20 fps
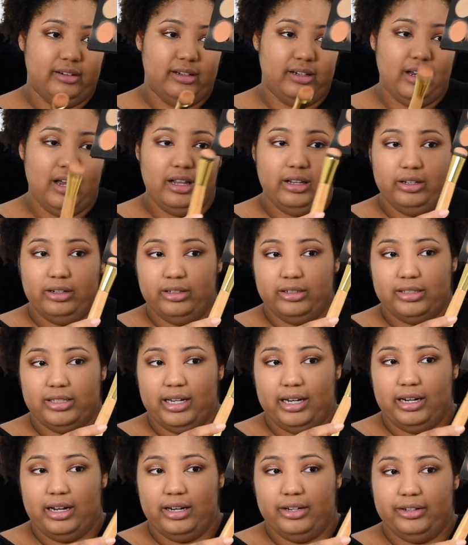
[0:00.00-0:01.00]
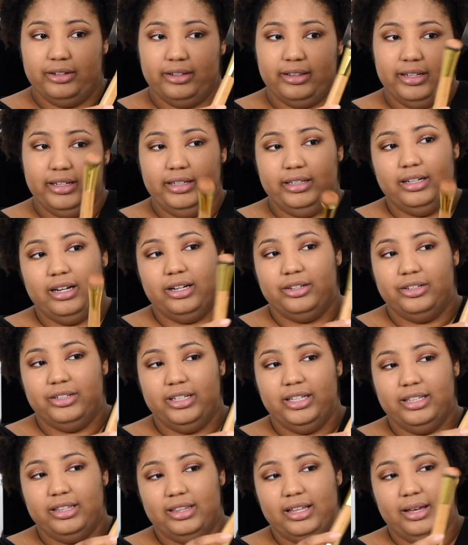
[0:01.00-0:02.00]
colors like
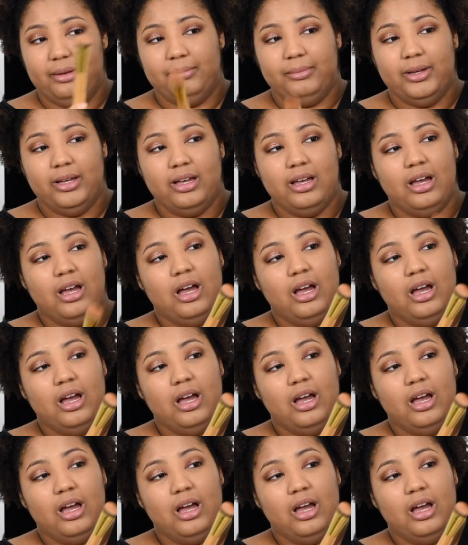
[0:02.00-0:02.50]
underneath them.